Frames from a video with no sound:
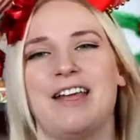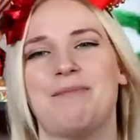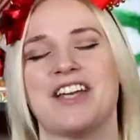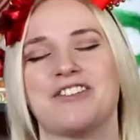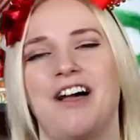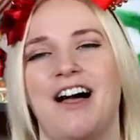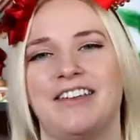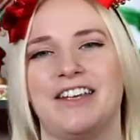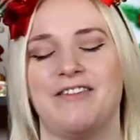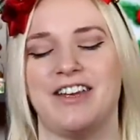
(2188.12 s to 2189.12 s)
magical
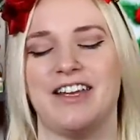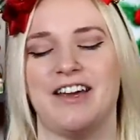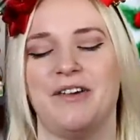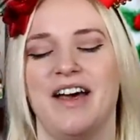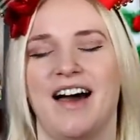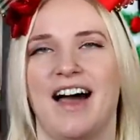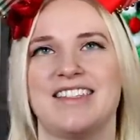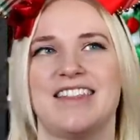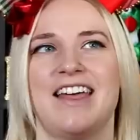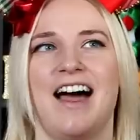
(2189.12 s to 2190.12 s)
holiday video, I
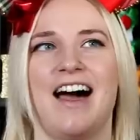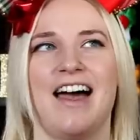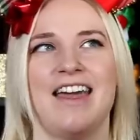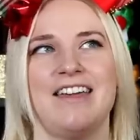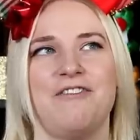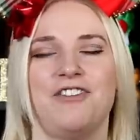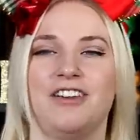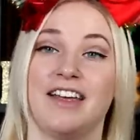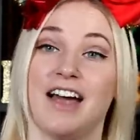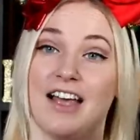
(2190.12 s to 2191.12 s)
said that I
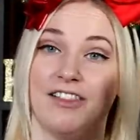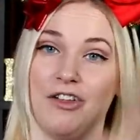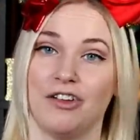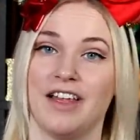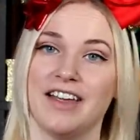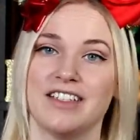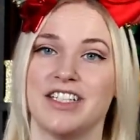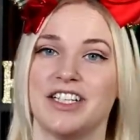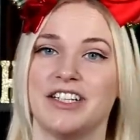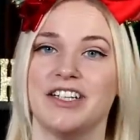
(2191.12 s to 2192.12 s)
feel like I look like a
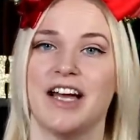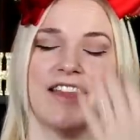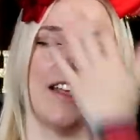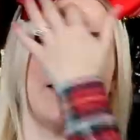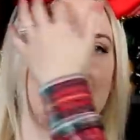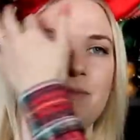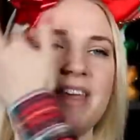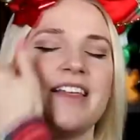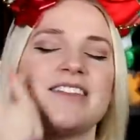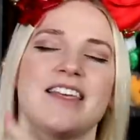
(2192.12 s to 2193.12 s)
deer, and that to
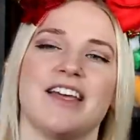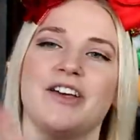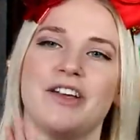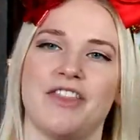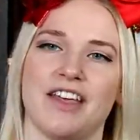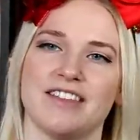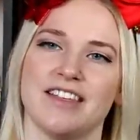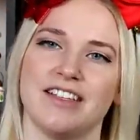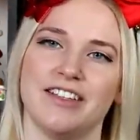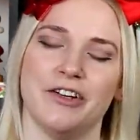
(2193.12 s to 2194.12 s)
me that's like a good thing. It's
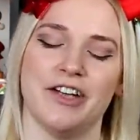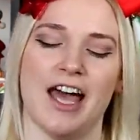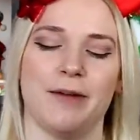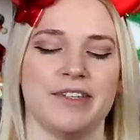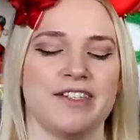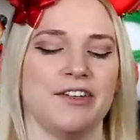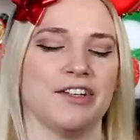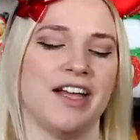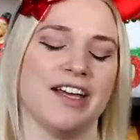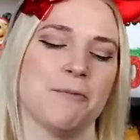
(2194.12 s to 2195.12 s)
a good animal to
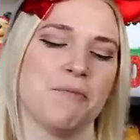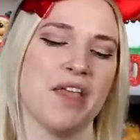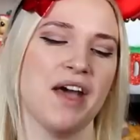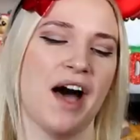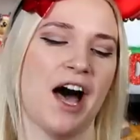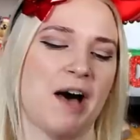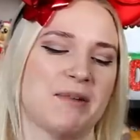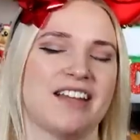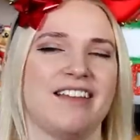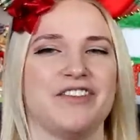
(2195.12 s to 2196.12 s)
look like. And
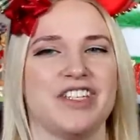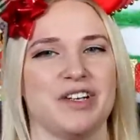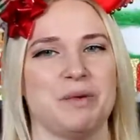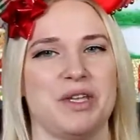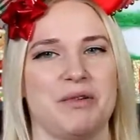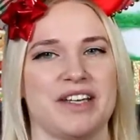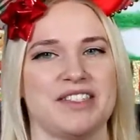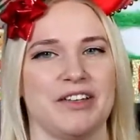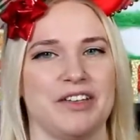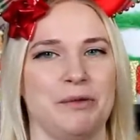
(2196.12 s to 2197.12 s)
I loved hearing what you guys
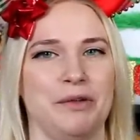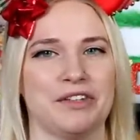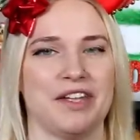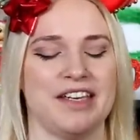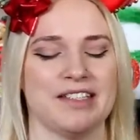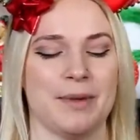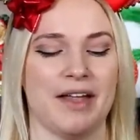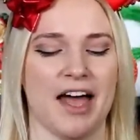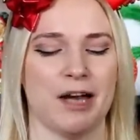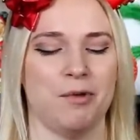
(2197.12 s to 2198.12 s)
thought you looked like as
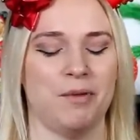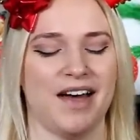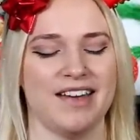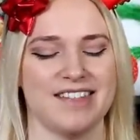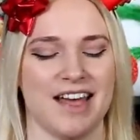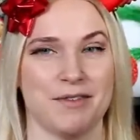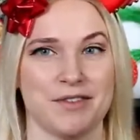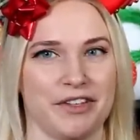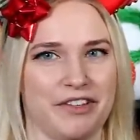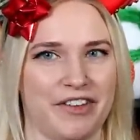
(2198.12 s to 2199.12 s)
well, animal wise. That
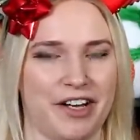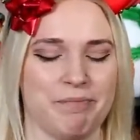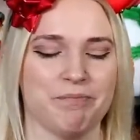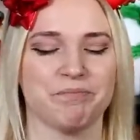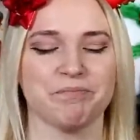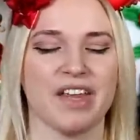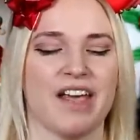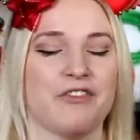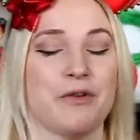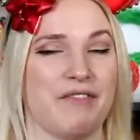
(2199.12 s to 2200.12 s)
was really fun.
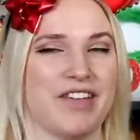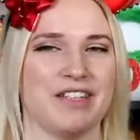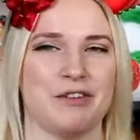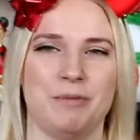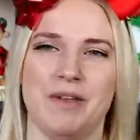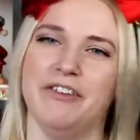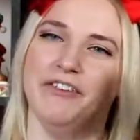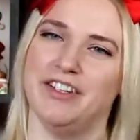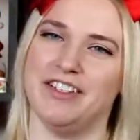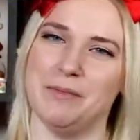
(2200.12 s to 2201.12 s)
If you have not told me, feel
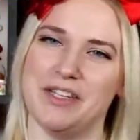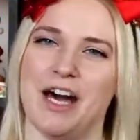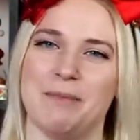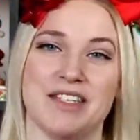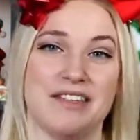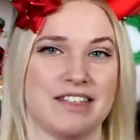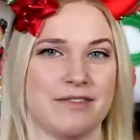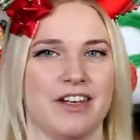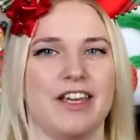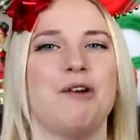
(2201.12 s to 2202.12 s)
free to tell me in the comments of this
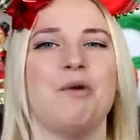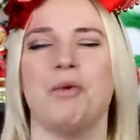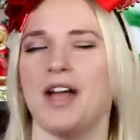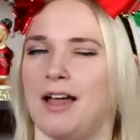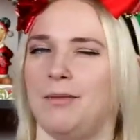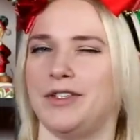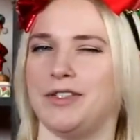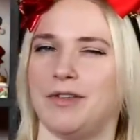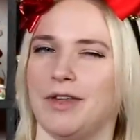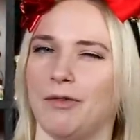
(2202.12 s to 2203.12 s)
video, what animal
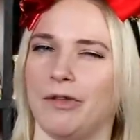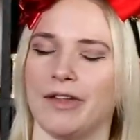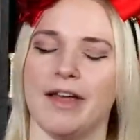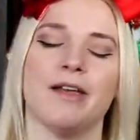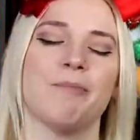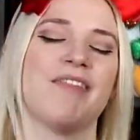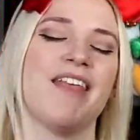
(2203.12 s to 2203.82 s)
do you think you look like?